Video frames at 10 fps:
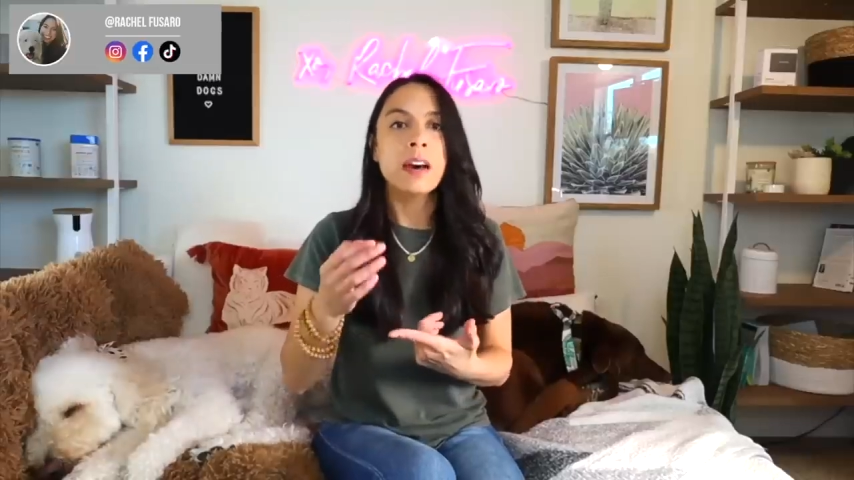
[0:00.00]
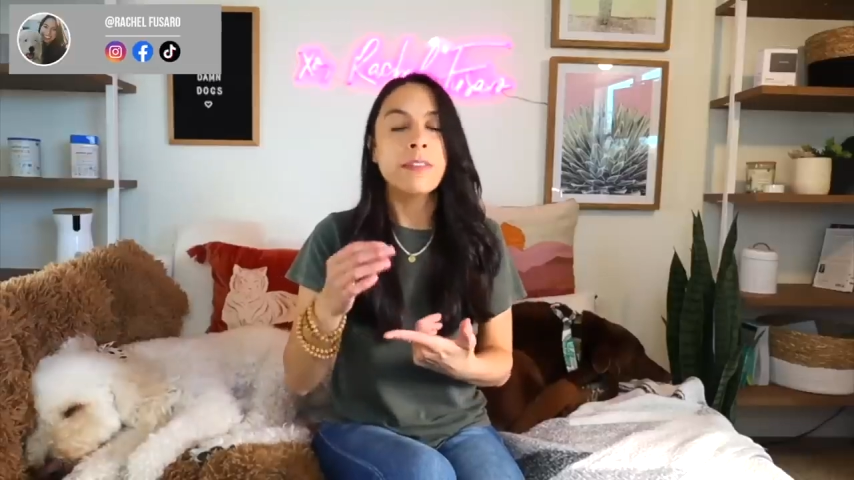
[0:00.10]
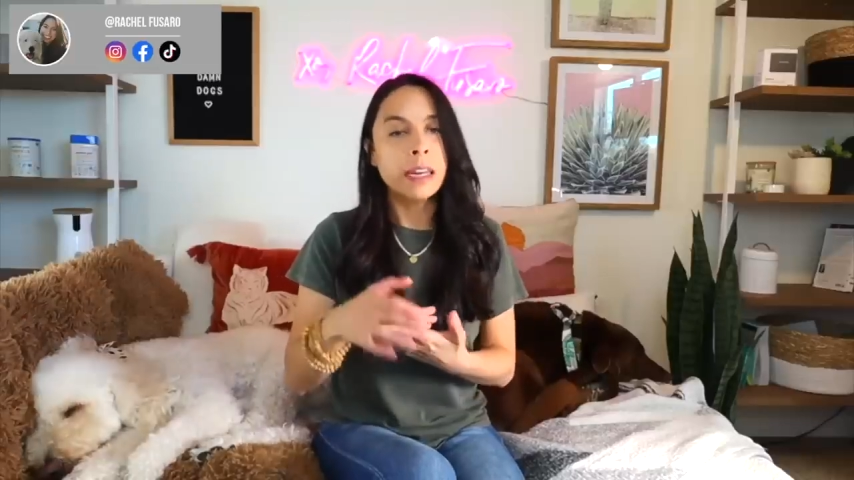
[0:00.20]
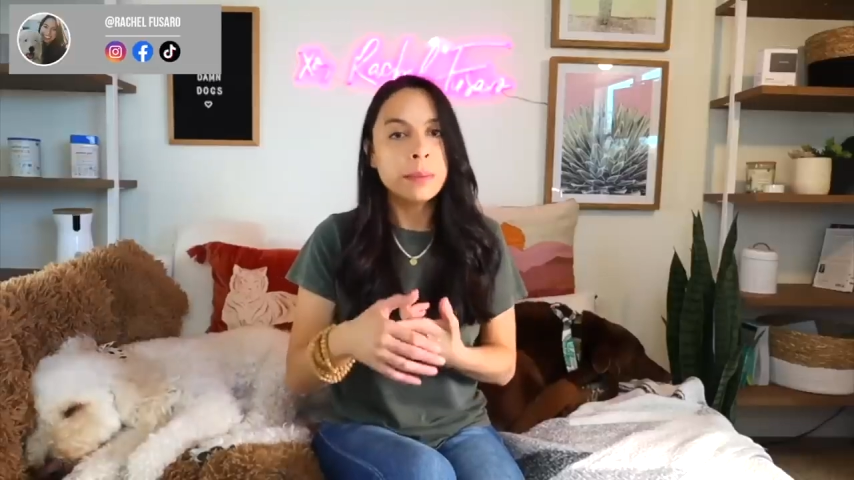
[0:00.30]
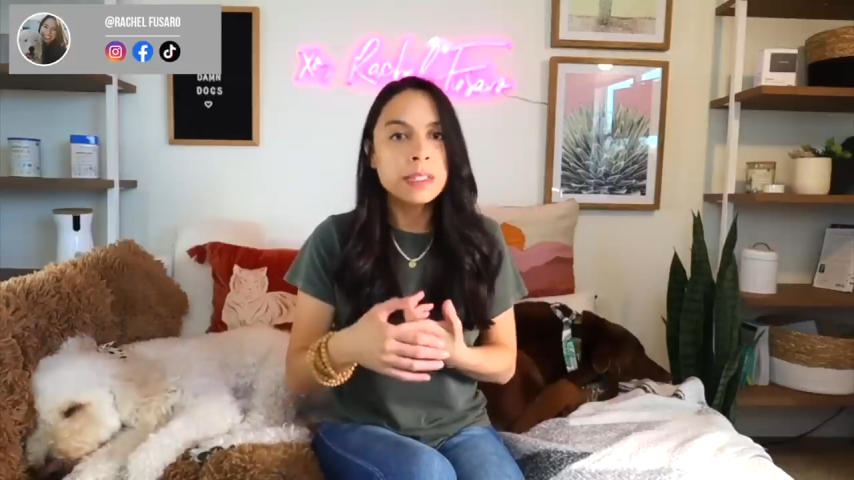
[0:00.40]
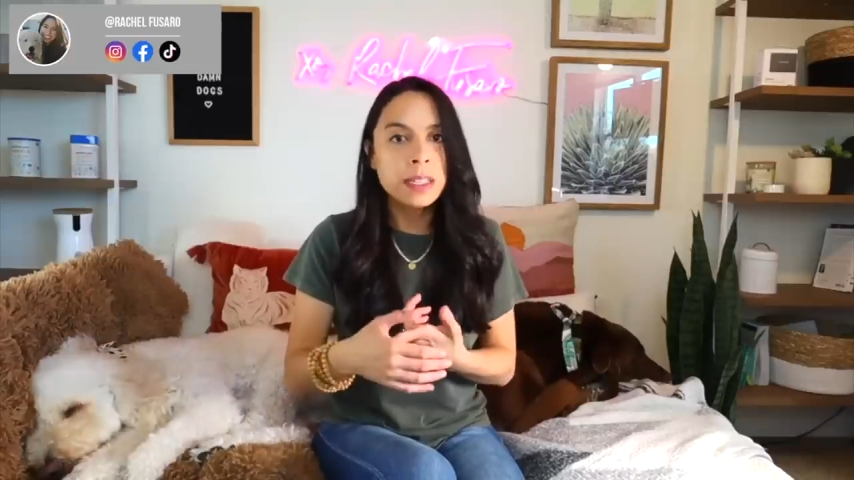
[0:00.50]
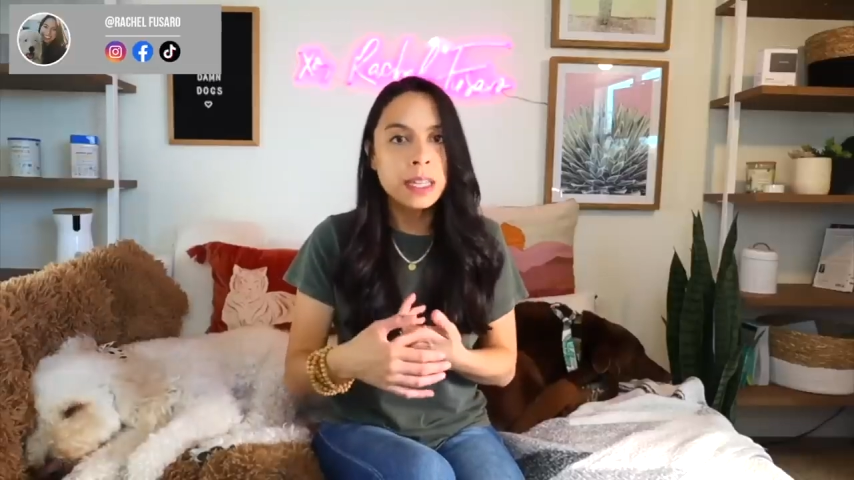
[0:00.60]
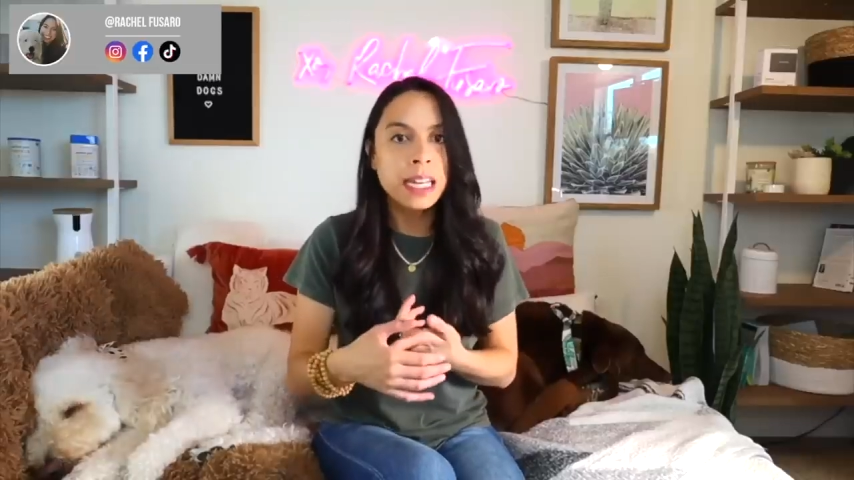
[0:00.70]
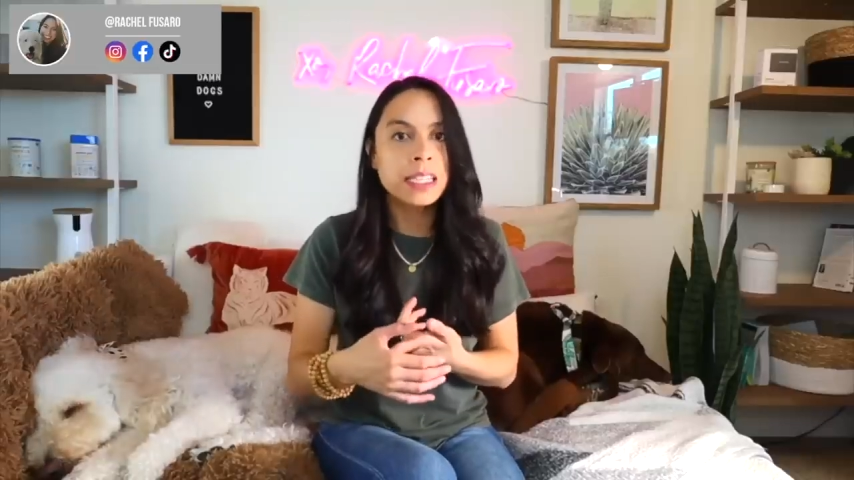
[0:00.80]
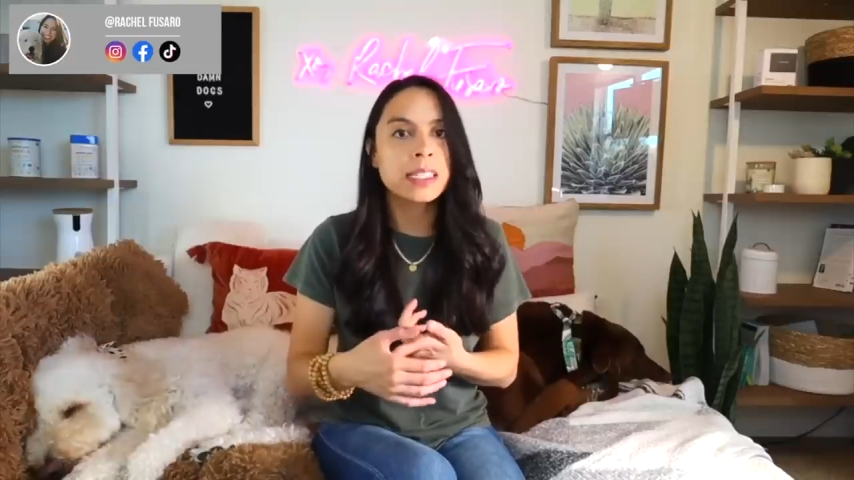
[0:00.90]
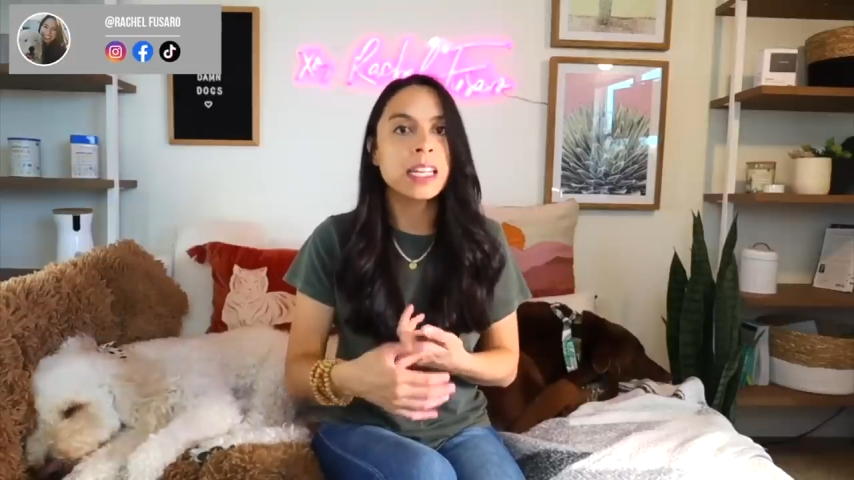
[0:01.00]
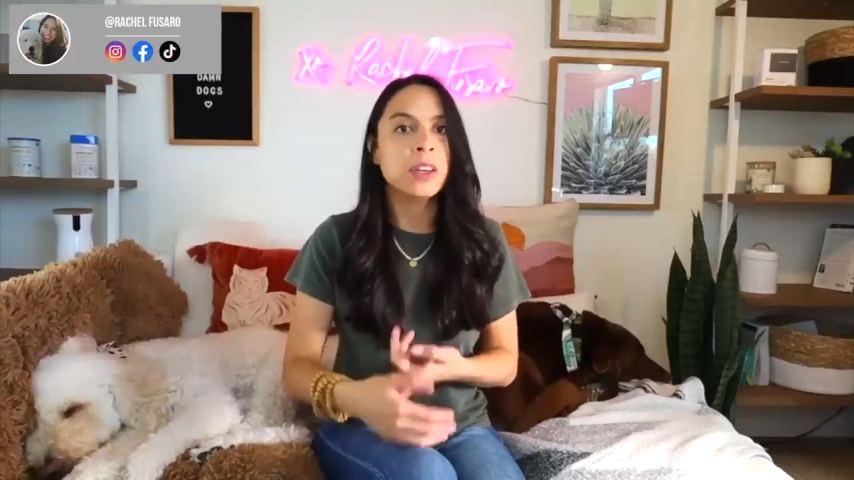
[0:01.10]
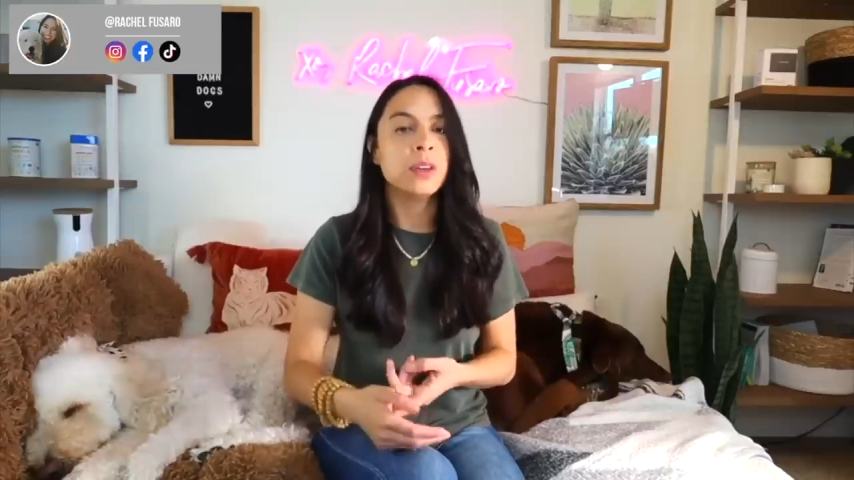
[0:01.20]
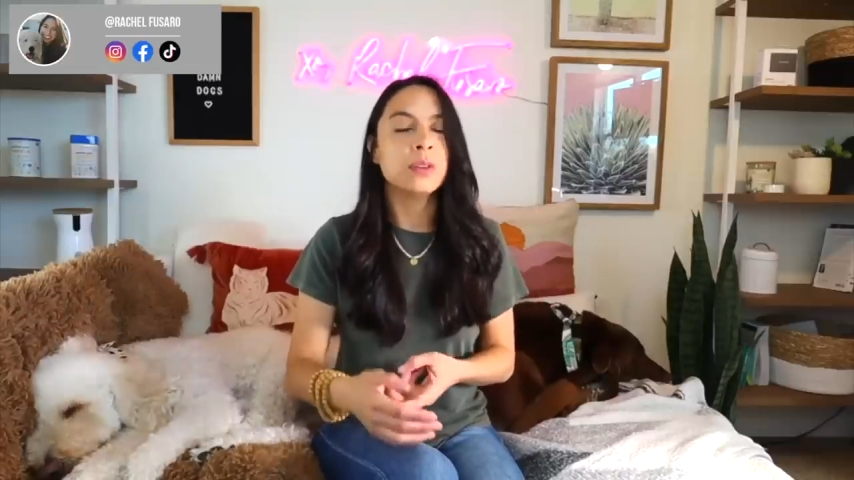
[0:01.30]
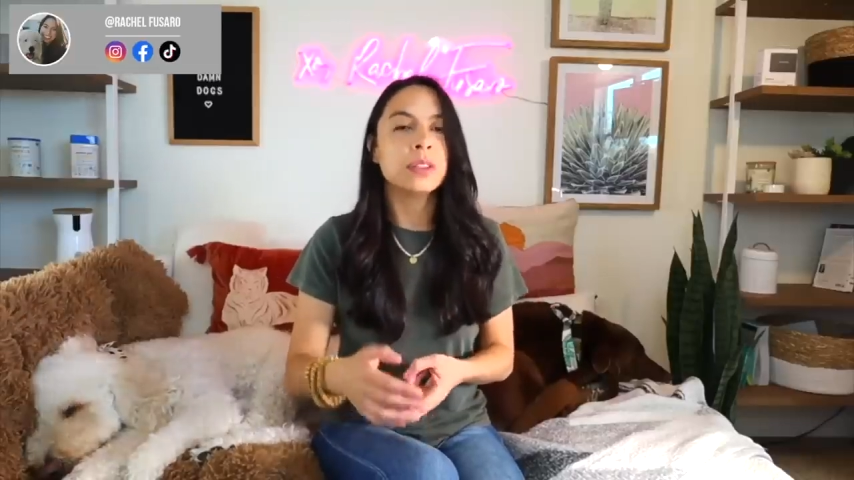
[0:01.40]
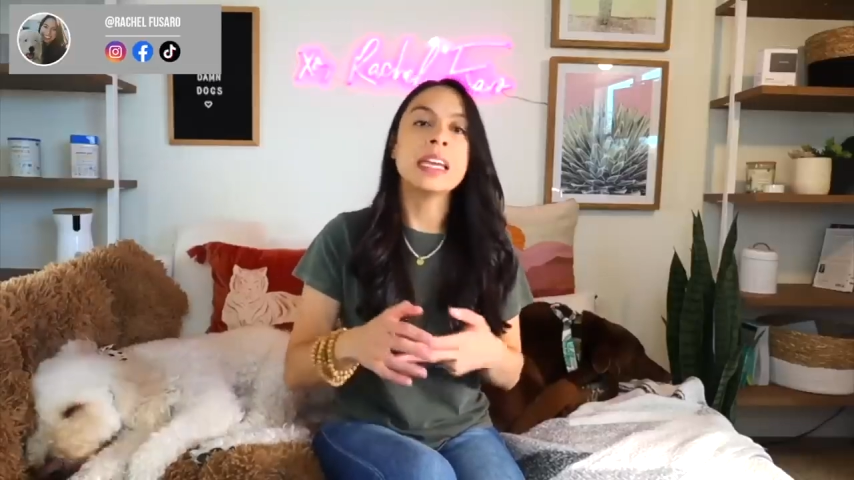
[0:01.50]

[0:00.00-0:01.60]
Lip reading: vitamin synthetics that they use,